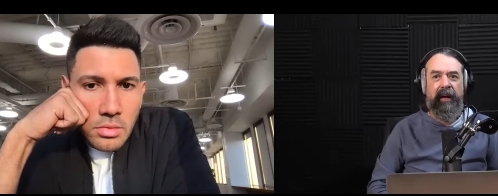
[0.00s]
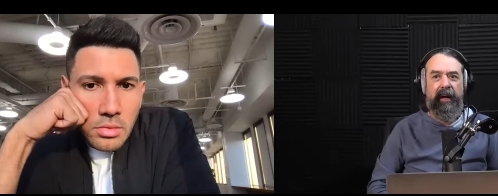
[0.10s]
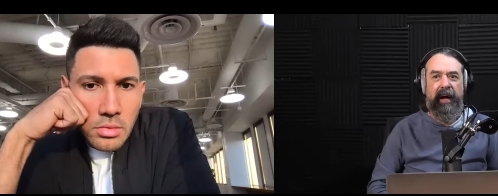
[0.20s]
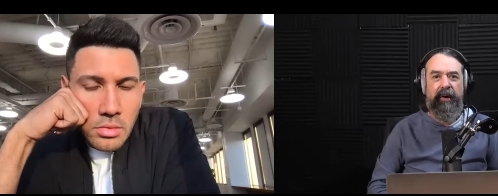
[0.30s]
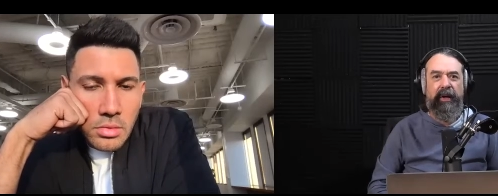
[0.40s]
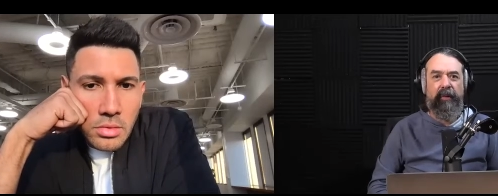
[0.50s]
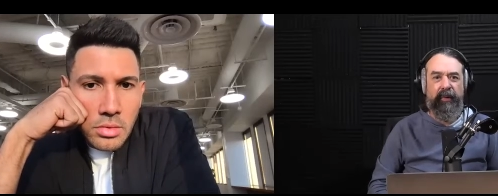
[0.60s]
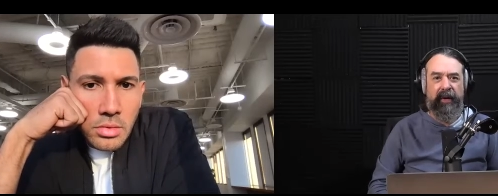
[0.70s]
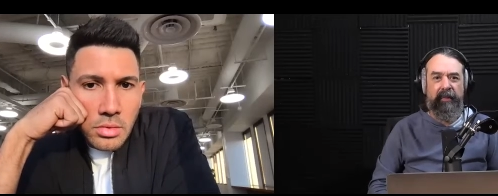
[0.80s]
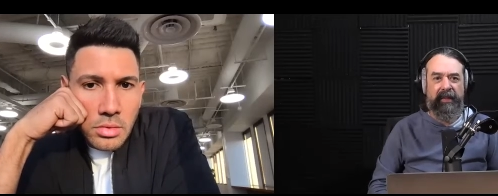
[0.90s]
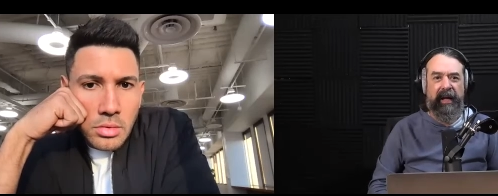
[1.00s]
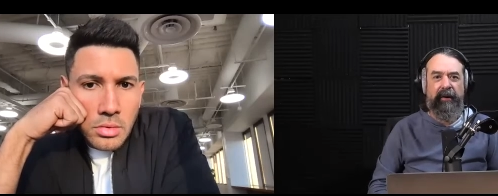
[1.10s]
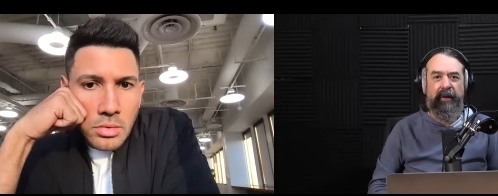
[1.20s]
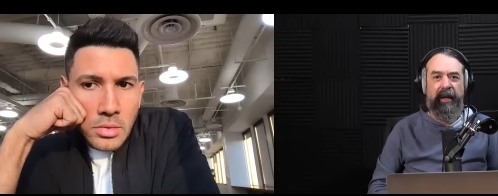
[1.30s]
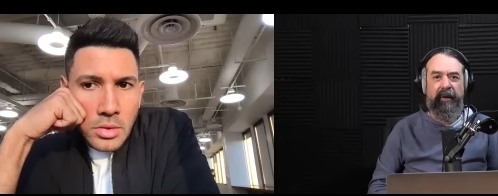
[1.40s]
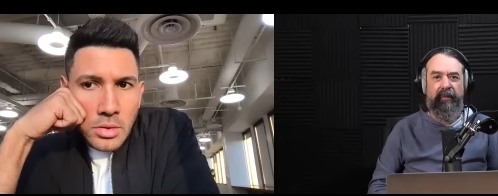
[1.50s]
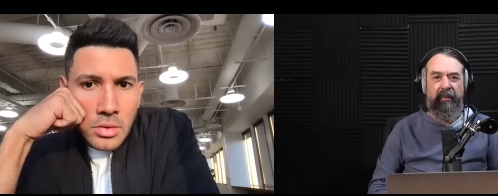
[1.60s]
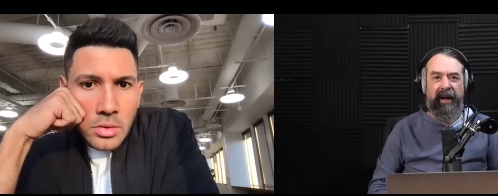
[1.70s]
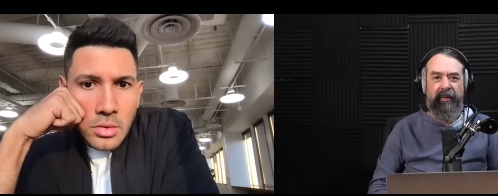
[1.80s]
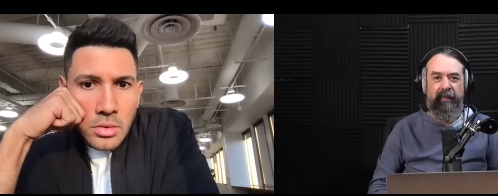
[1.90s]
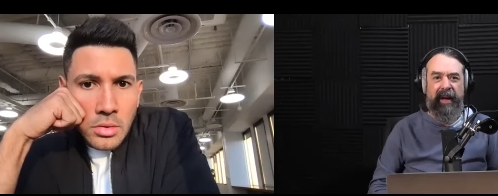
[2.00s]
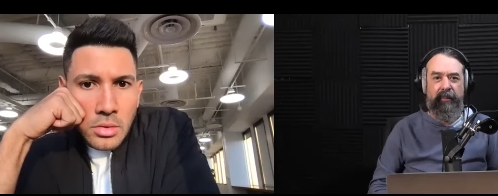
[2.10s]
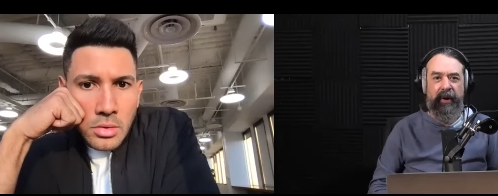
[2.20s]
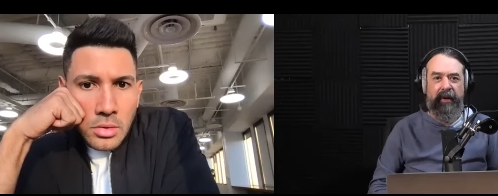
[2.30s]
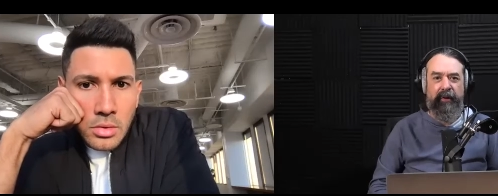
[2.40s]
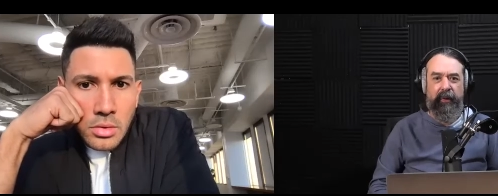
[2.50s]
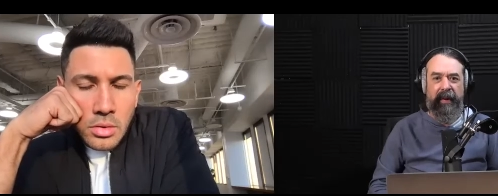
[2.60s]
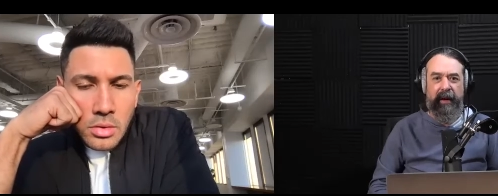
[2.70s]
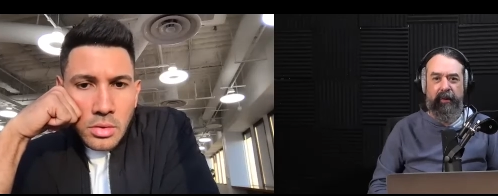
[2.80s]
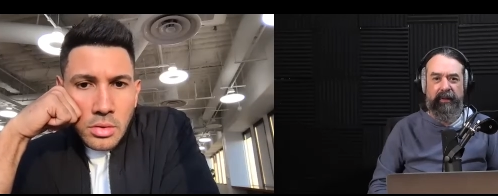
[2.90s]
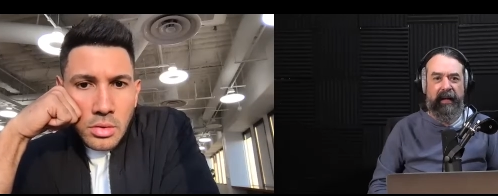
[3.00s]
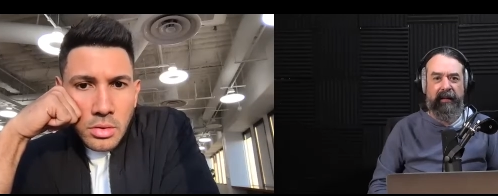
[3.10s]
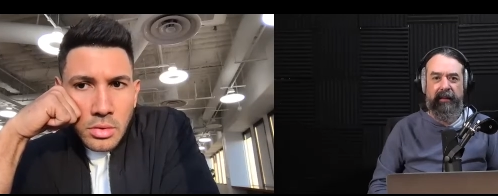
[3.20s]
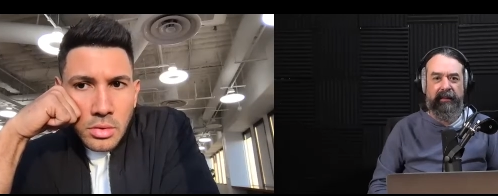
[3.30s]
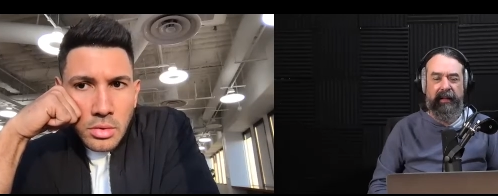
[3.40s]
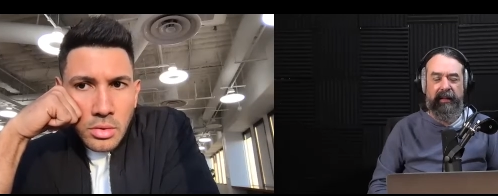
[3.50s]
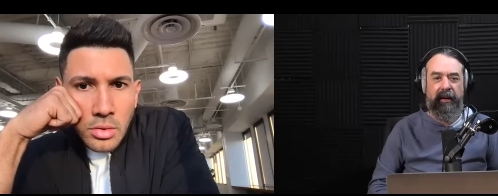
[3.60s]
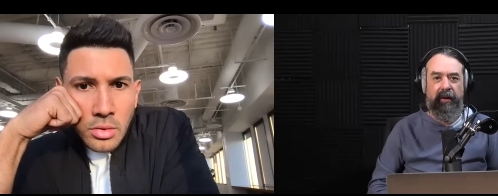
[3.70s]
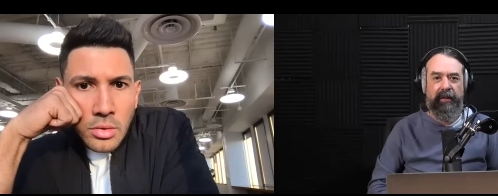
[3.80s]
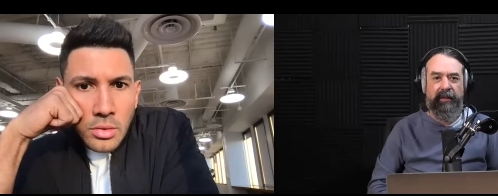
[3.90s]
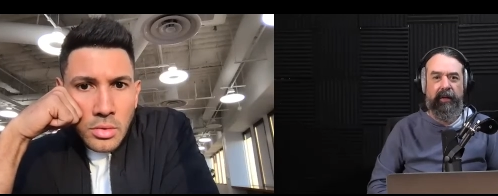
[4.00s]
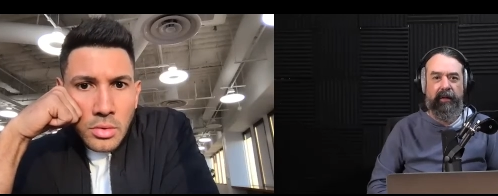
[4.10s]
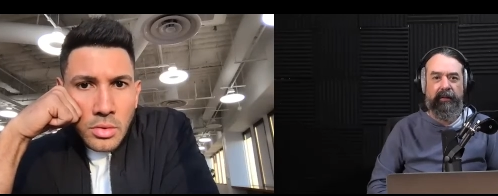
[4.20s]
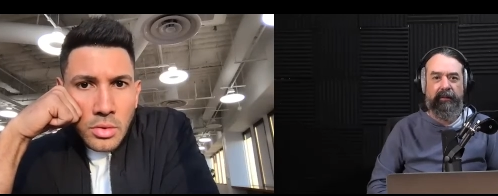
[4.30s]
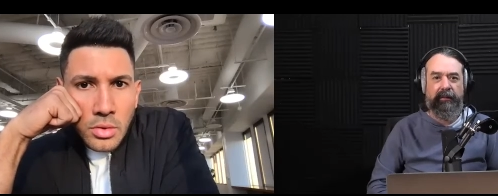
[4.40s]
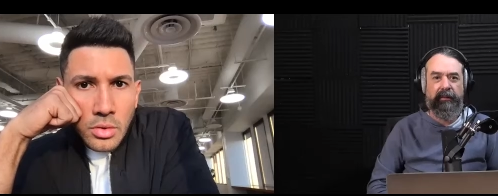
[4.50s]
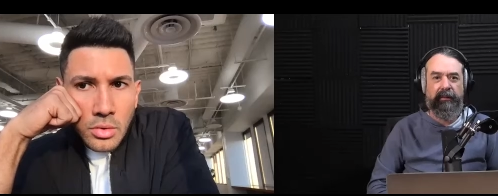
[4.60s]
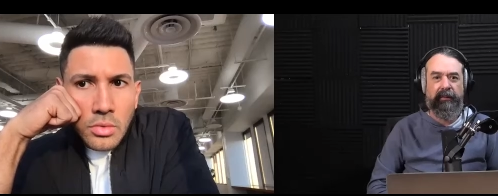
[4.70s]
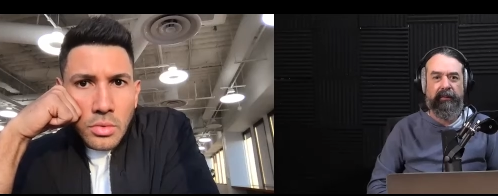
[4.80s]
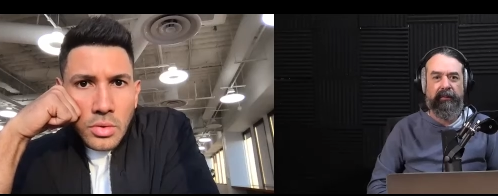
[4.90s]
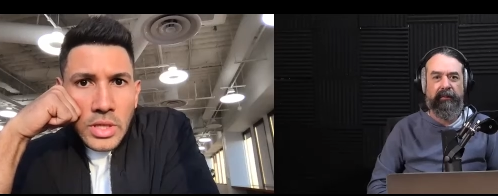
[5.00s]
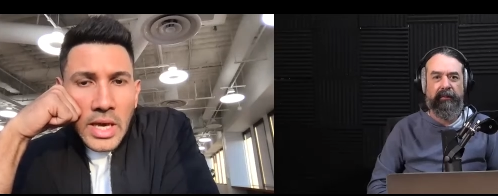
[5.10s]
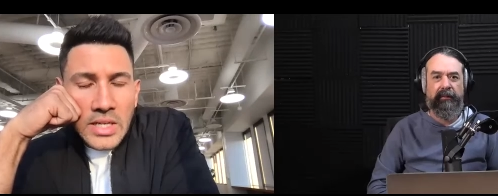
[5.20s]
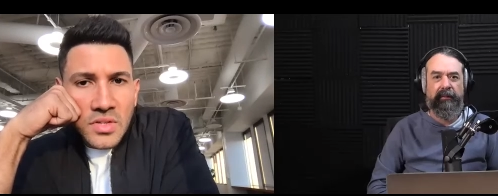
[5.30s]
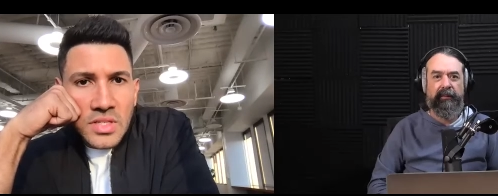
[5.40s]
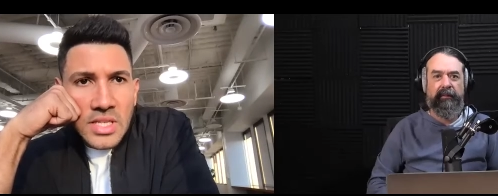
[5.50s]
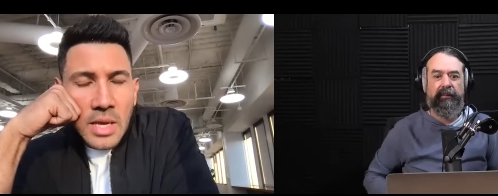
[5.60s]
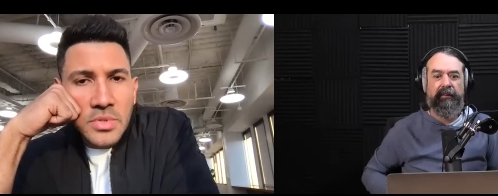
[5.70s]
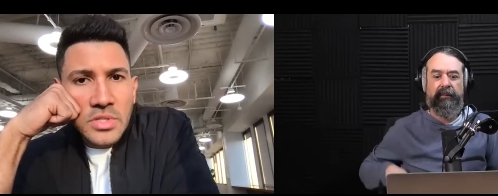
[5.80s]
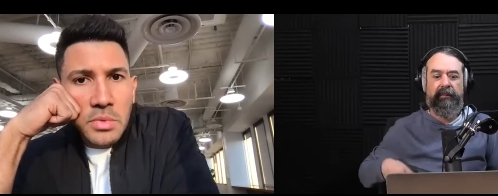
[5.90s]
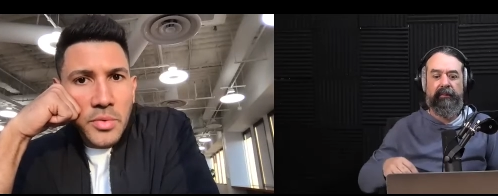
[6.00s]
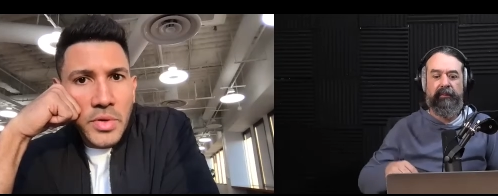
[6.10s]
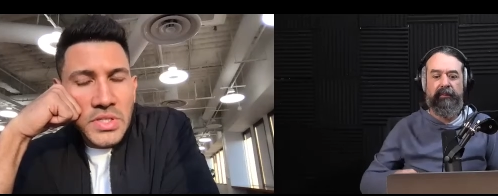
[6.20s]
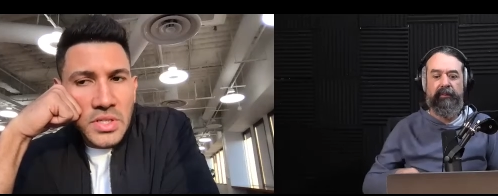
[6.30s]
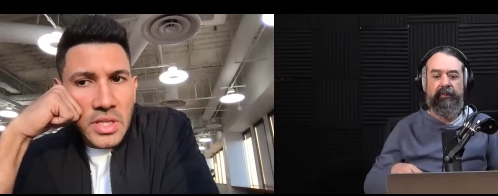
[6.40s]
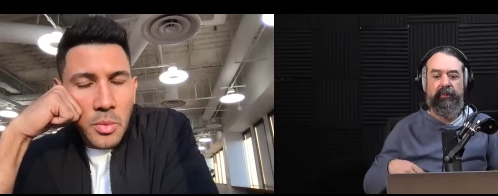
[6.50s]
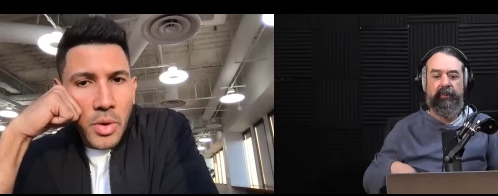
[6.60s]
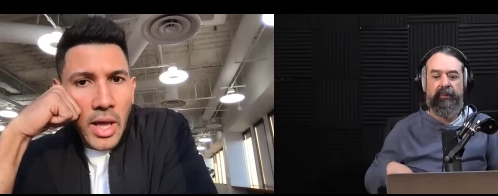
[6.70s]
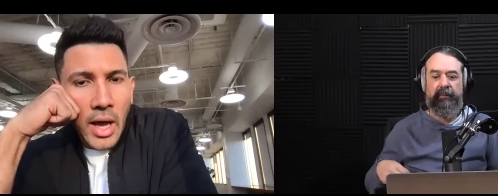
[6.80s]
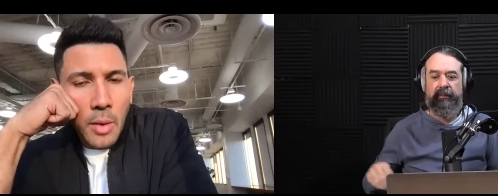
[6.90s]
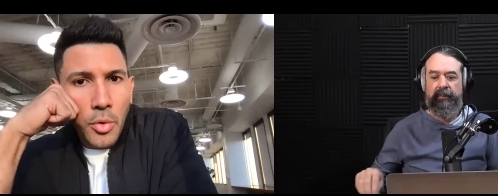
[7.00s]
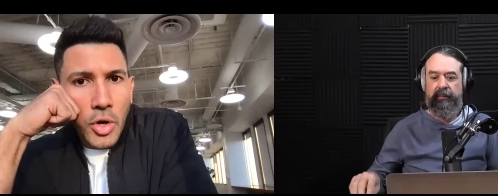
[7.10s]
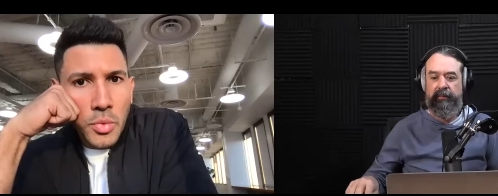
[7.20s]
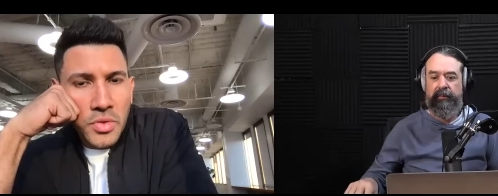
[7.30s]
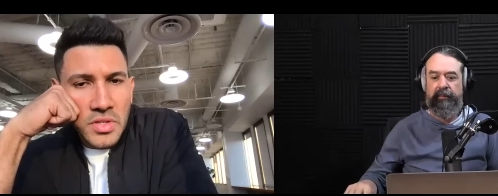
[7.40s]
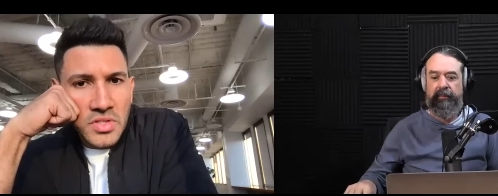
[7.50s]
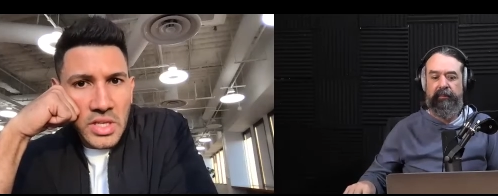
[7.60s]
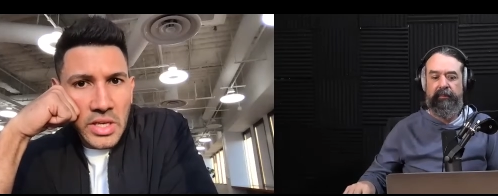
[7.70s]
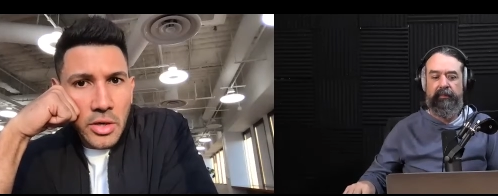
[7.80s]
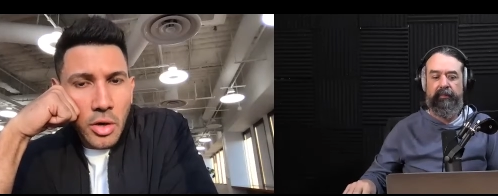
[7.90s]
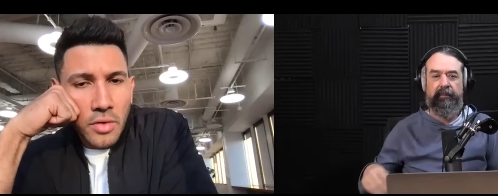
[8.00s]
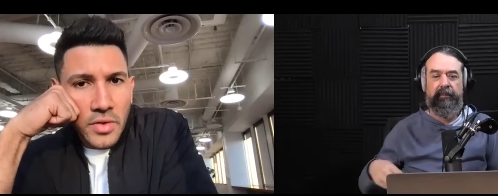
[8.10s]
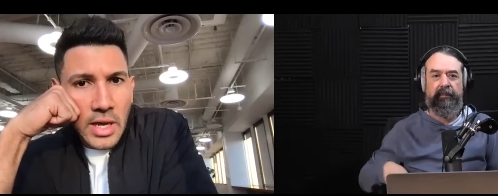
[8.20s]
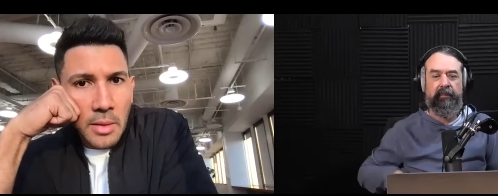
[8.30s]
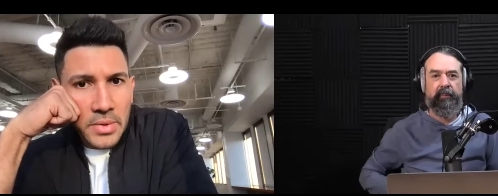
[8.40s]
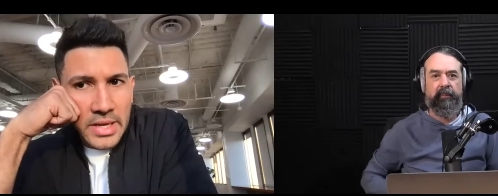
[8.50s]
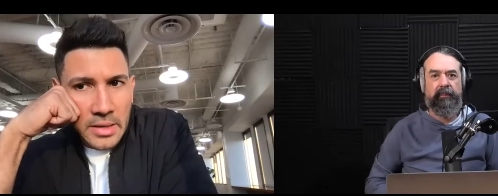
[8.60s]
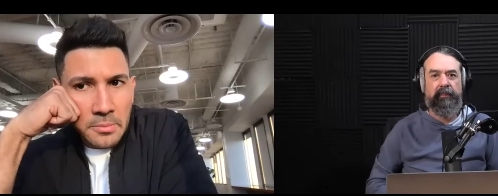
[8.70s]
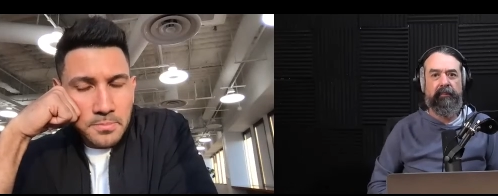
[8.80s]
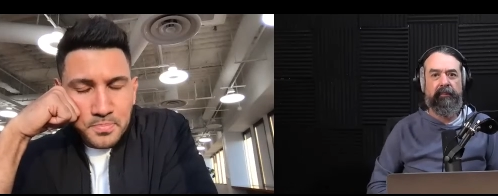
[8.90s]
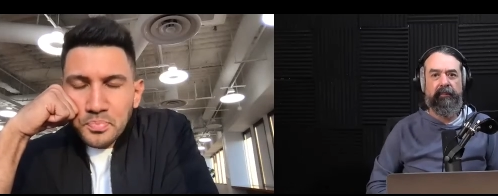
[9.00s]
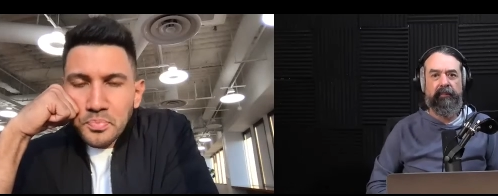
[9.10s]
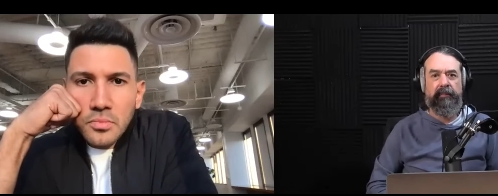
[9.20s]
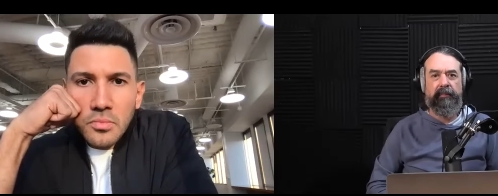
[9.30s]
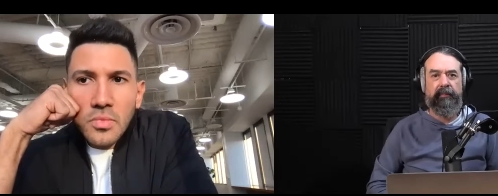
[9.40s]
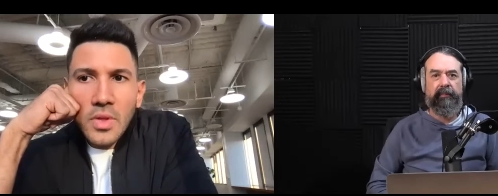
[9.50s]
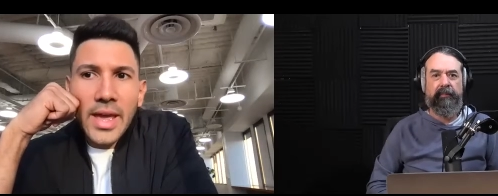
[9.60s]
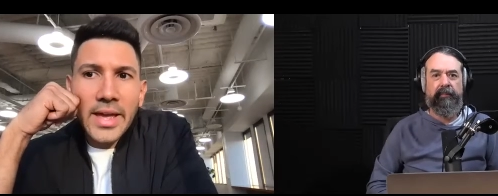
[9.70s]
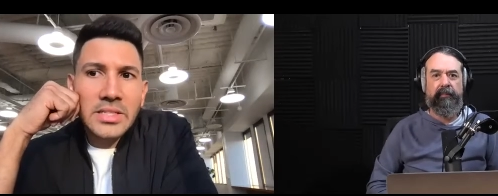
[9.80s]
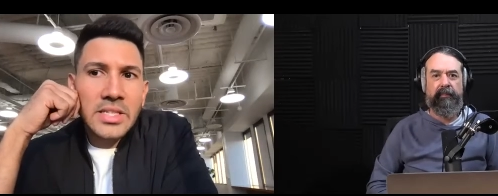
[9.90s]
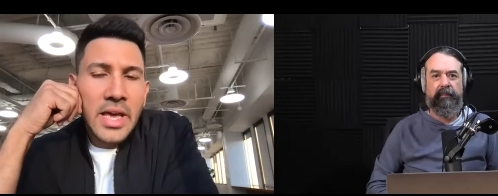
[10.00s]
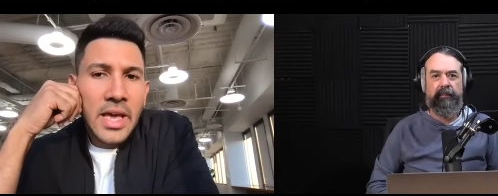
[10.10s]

Speaker 1: how do they overcome this? How do they go from having a bad brand to a good brand, or is that a, is that a lost cause?
Speaker 2: Yeah, so this happened to me recently where I work with the CEO of a company and